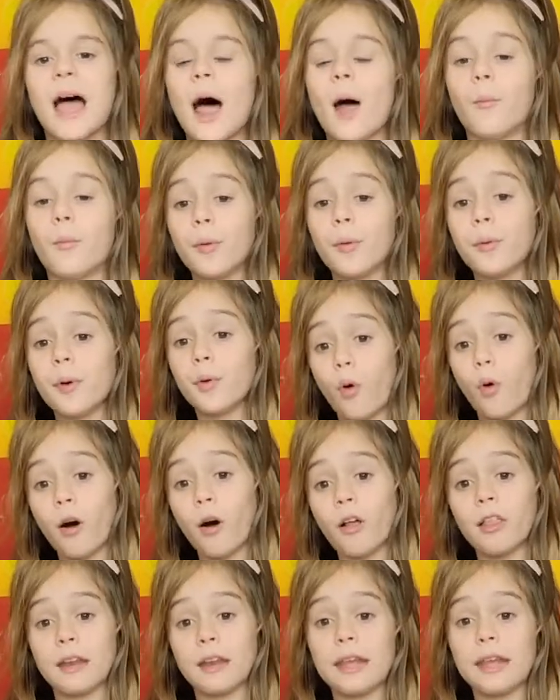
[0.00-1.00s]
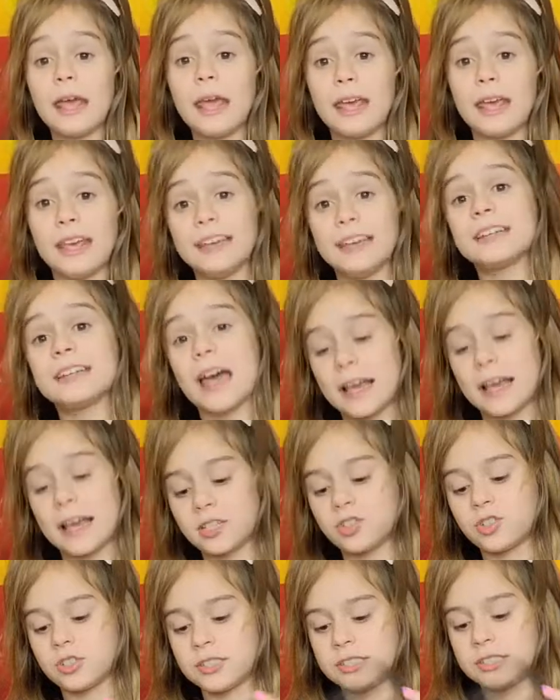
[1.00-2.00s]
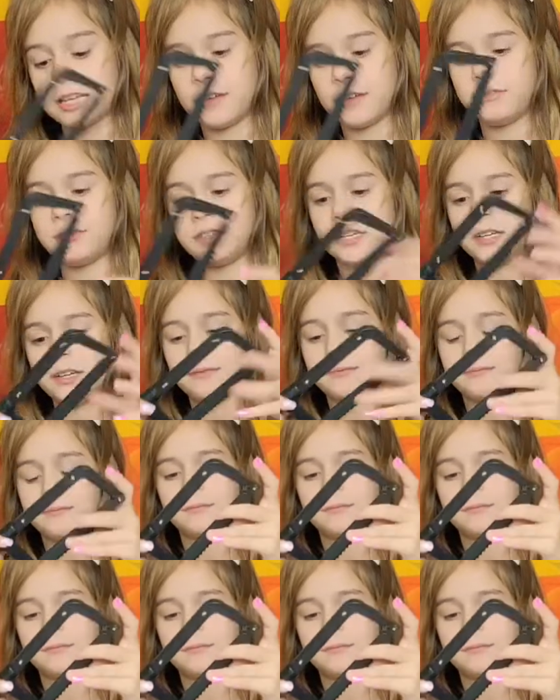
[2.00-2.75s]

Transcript: Proven quality and extra safety.